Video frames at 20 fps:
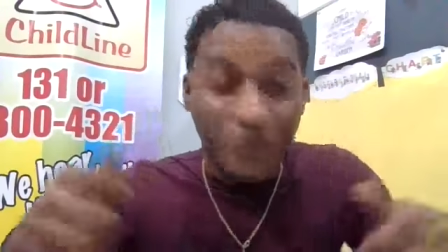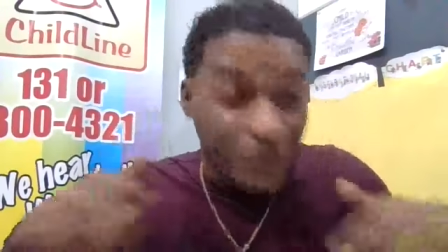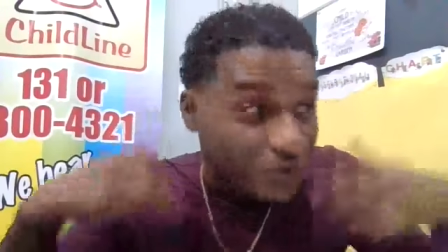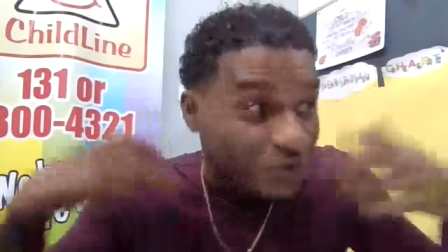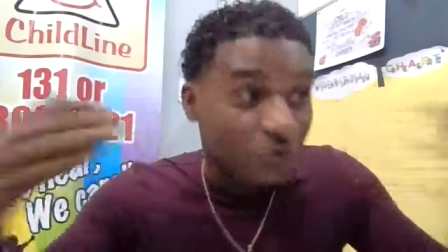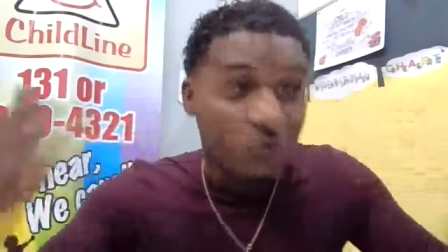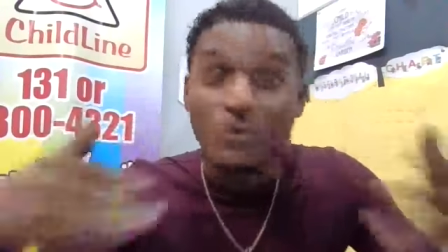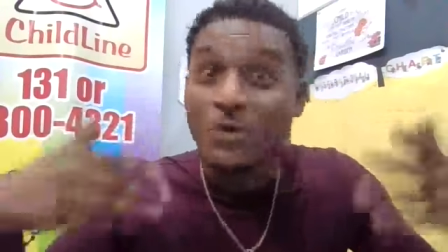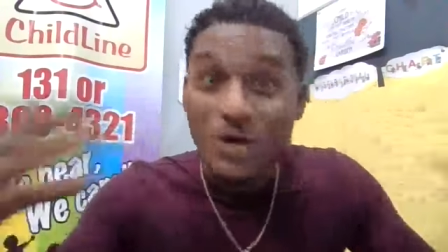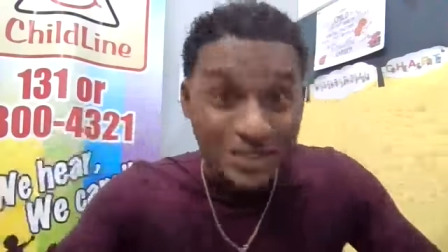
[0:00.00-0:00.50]

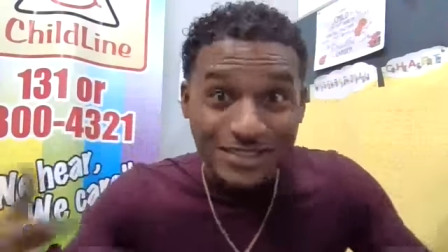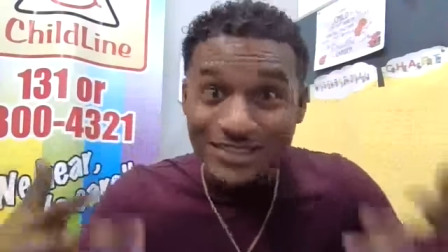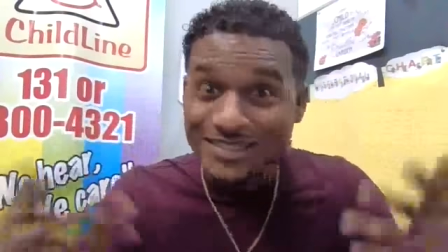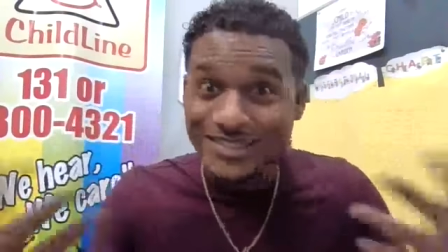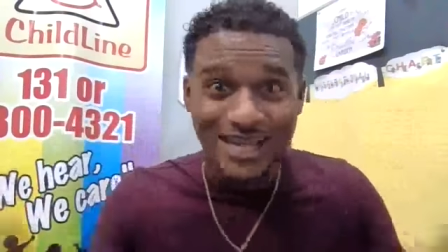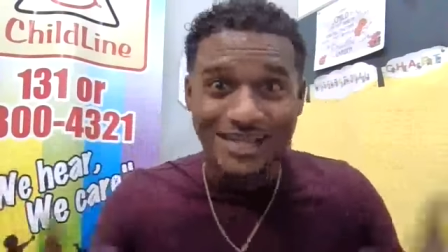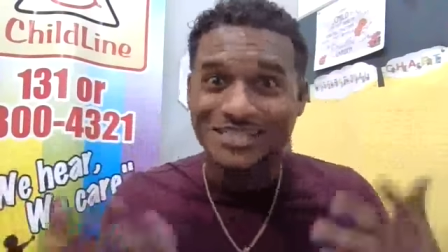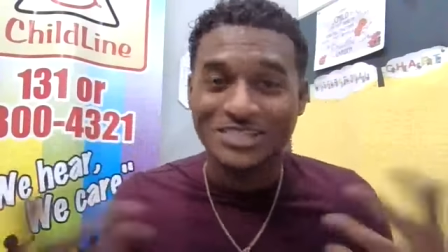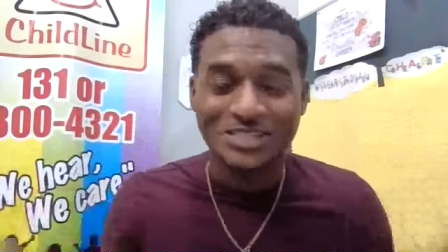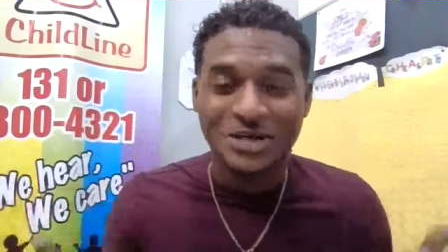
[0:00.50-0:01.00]
the worst
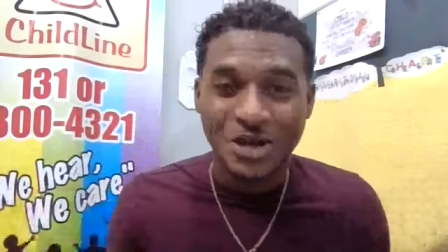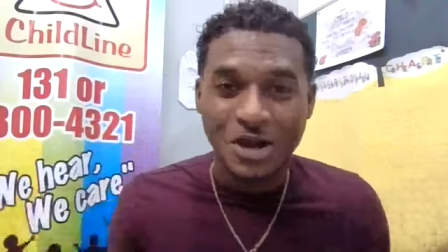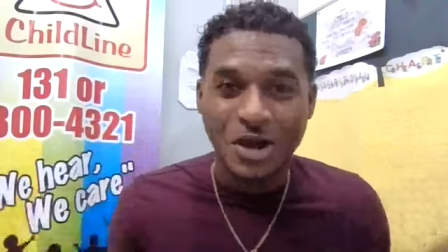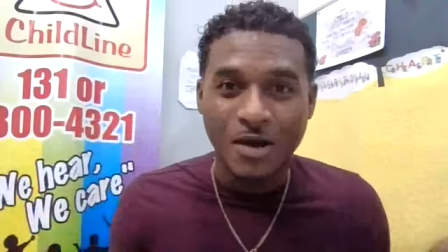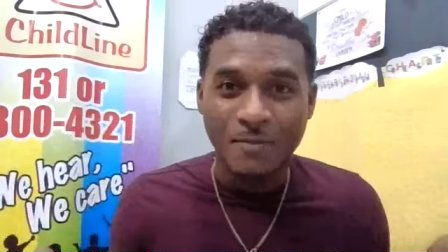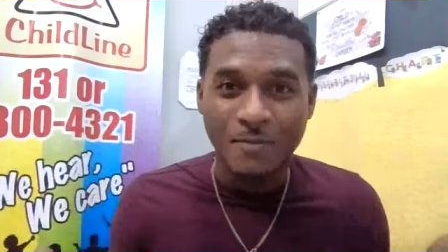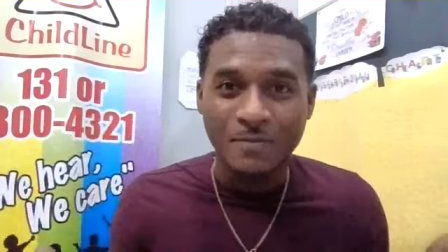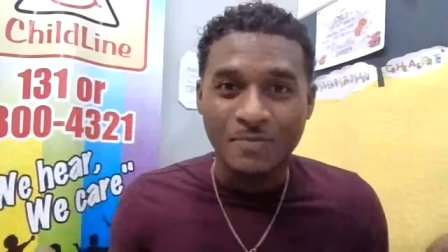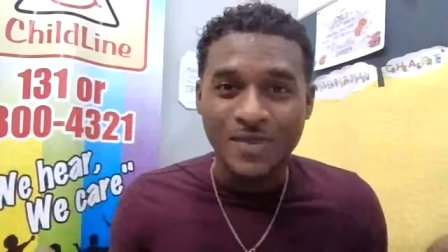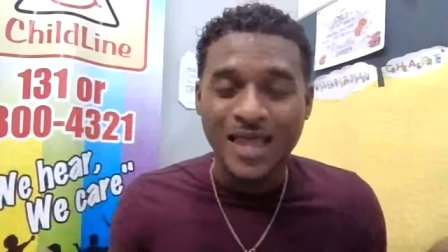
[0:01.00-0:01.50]
that's to
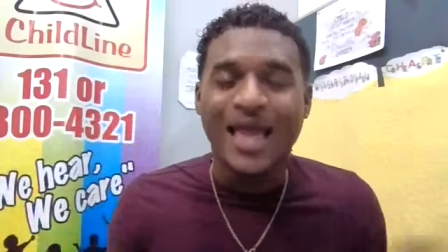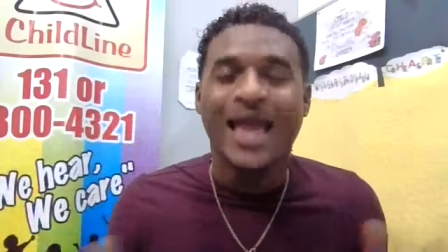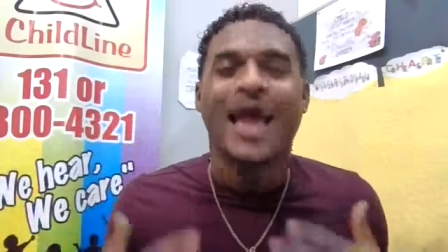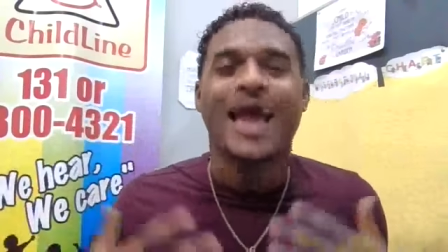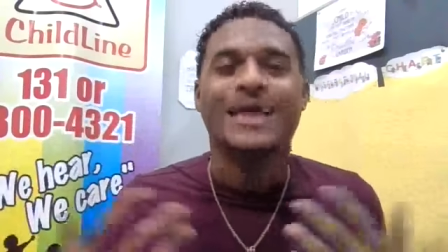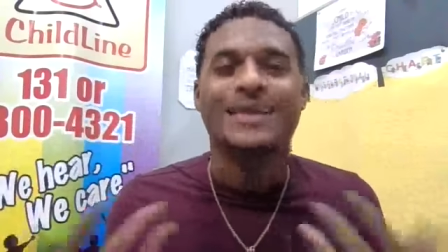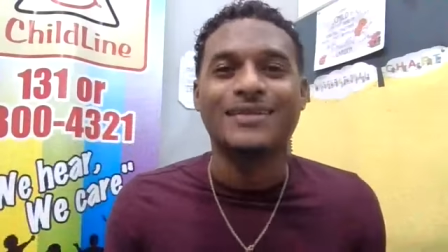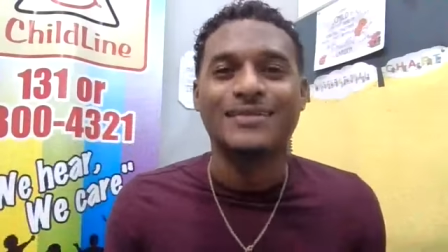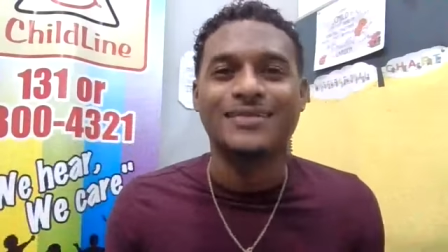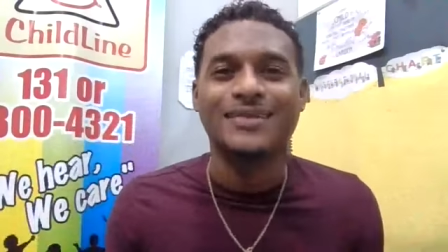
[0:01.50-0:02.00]
come.
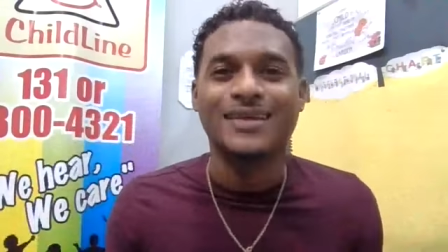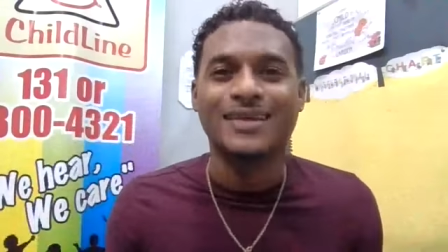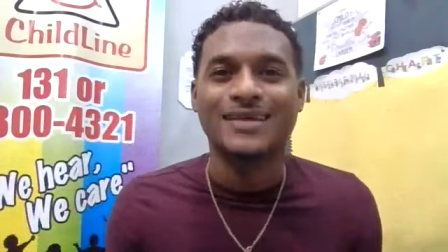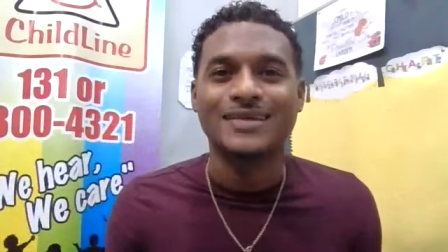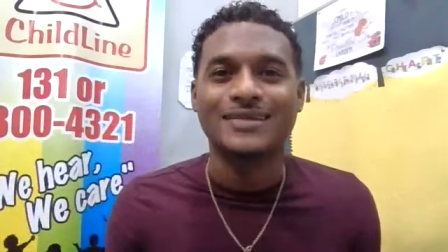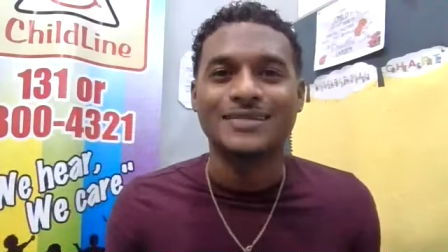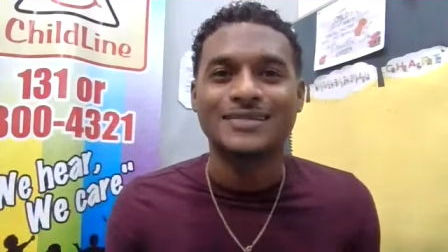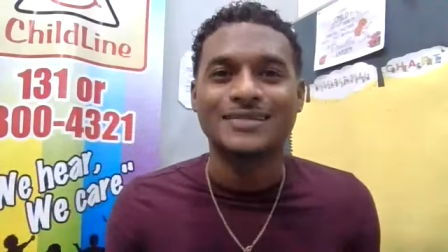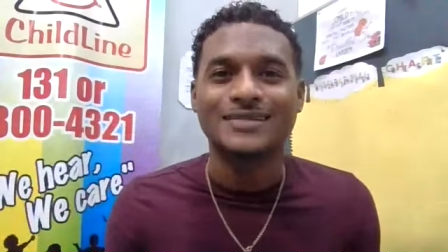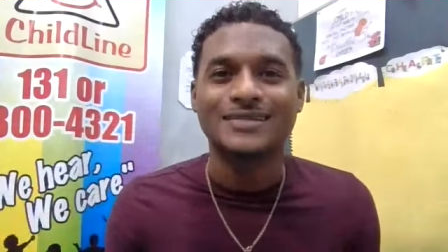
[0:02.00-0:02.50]
And the thing
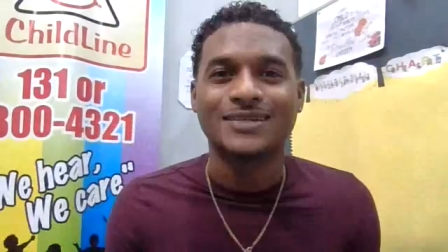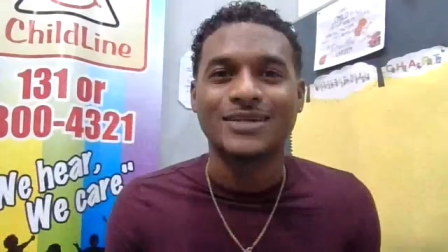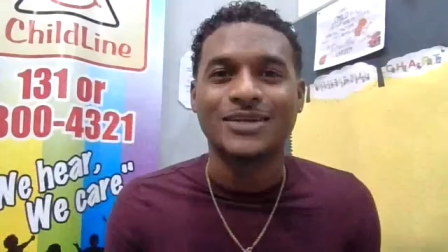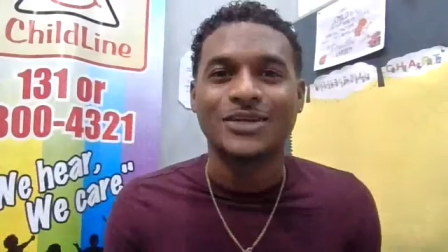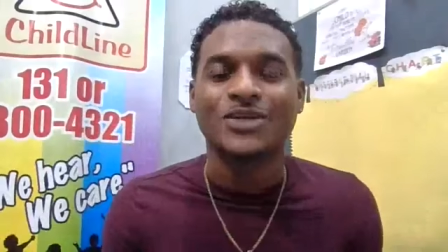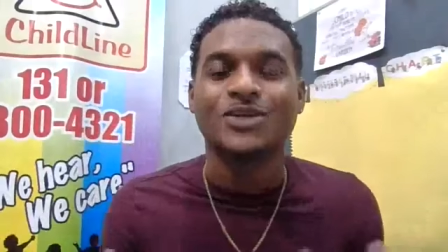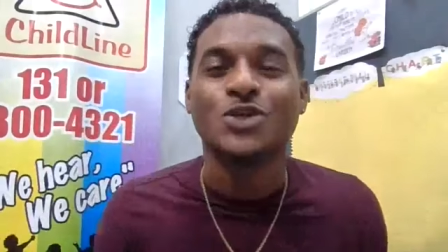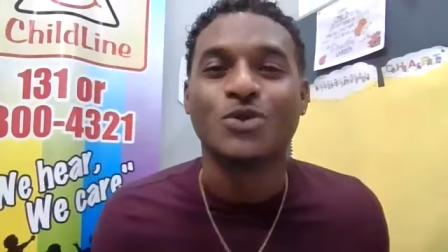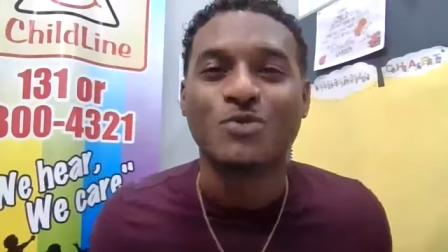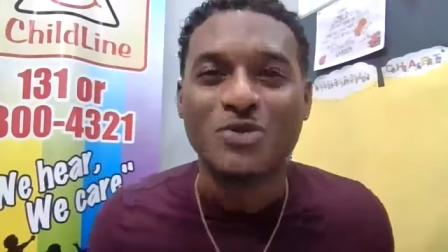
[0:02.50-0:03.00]
is,
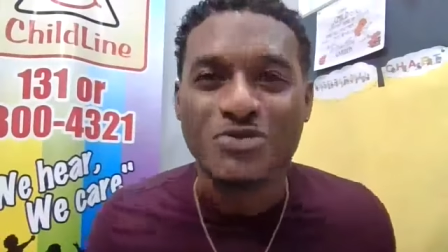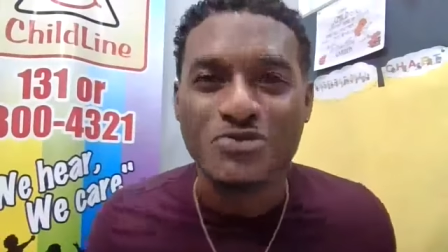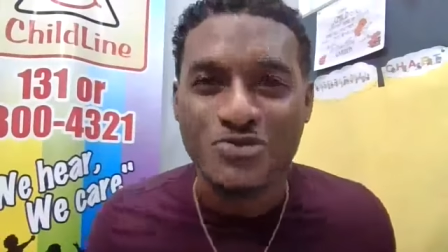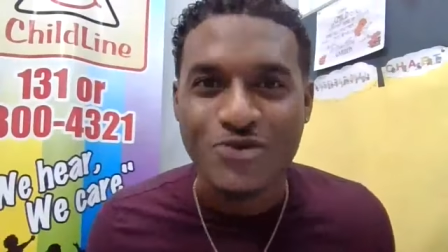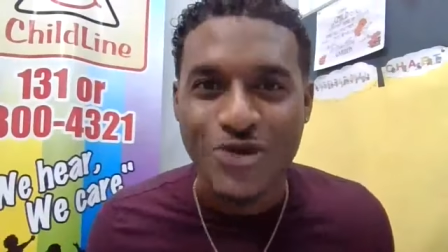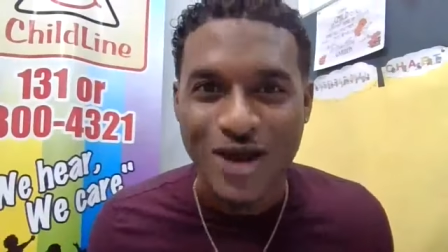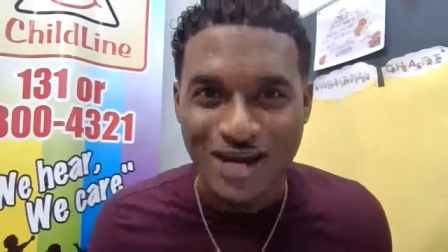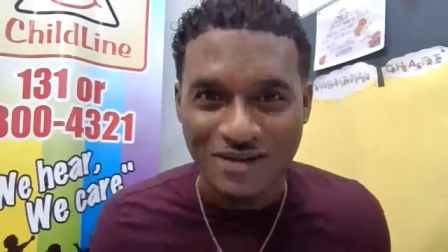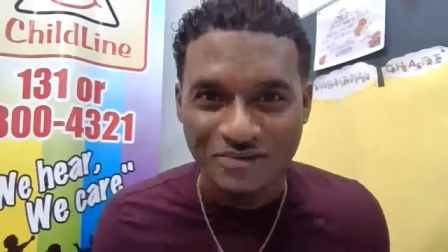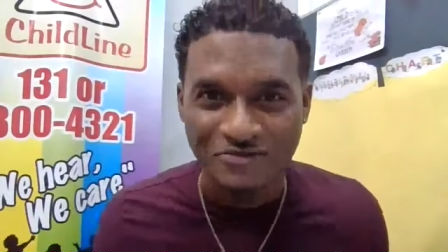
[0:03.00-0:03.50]
you'll be
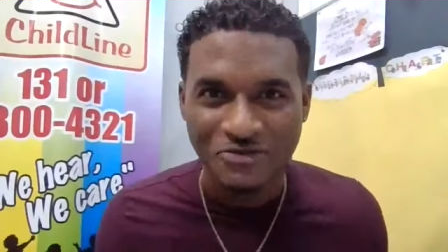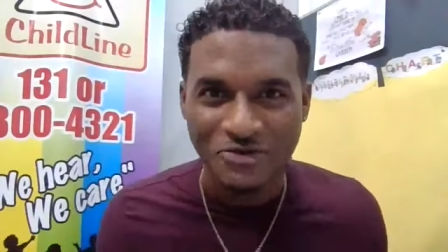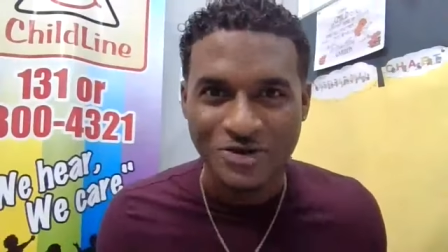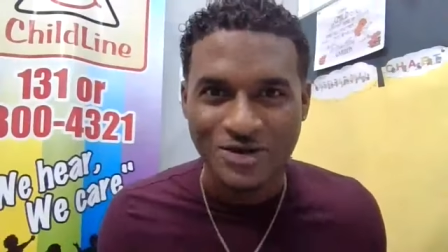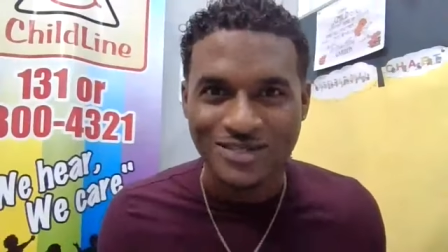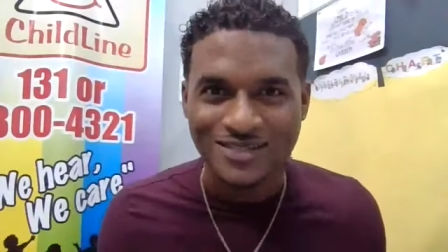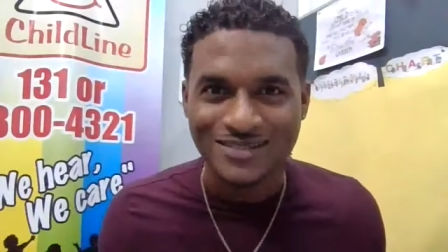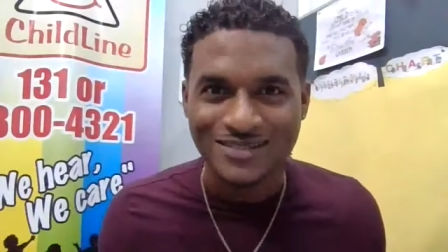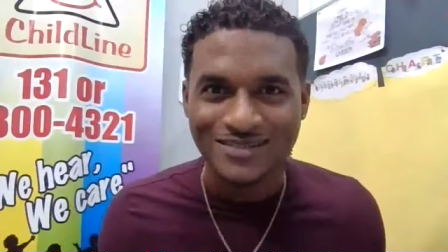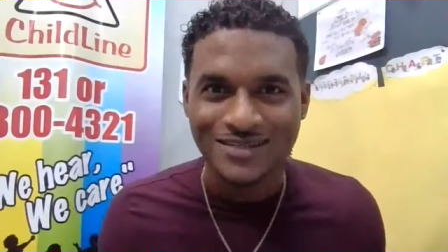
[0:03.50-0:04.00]
ready for
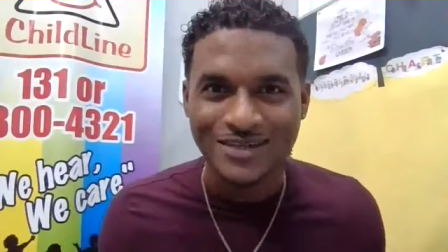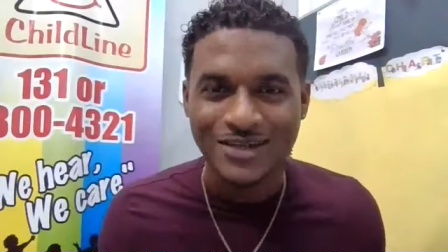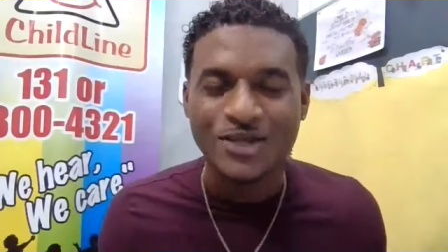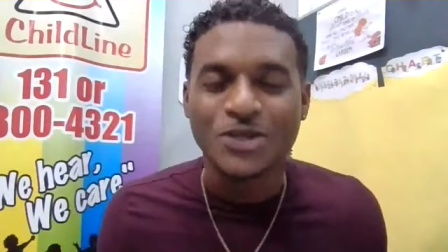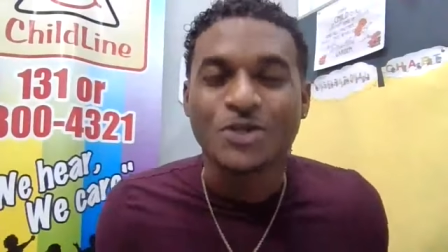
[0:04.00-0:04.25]
it.